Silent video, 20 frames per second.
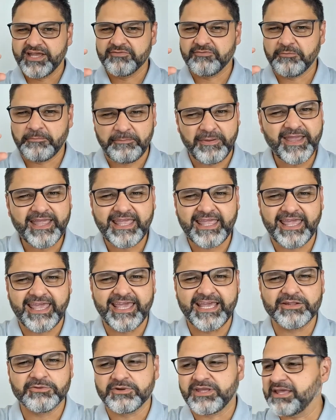the small
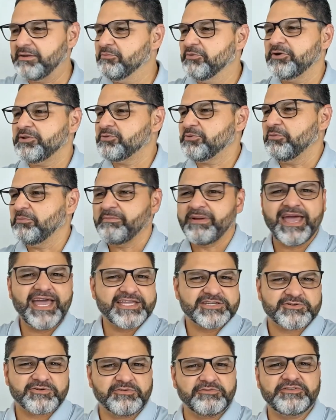nerve that many
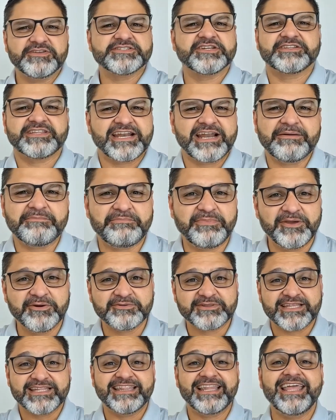doctors or physical
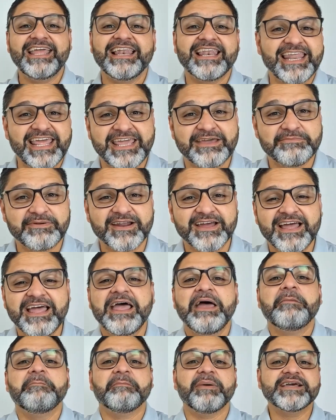therapists barely even
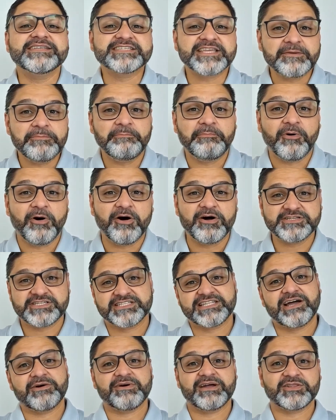think about, but that
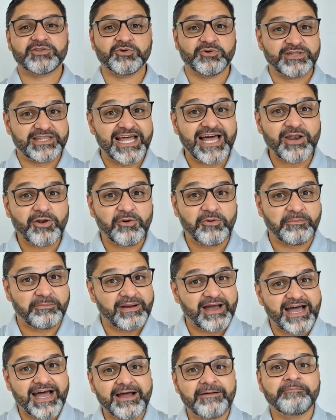can cause pain in
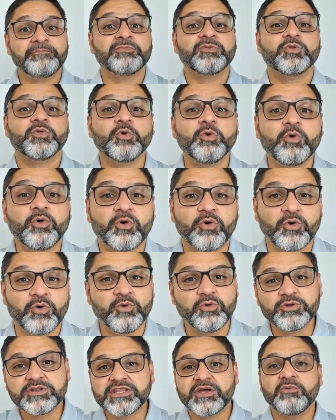your lower back,
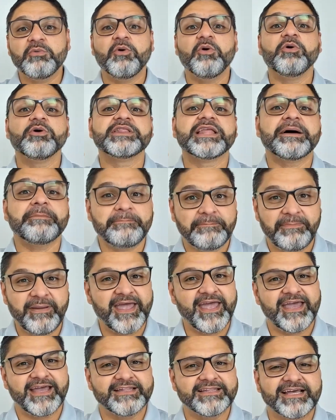glutes, or
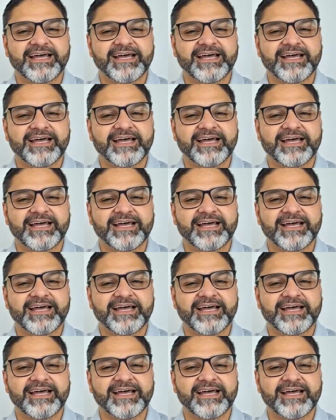leg.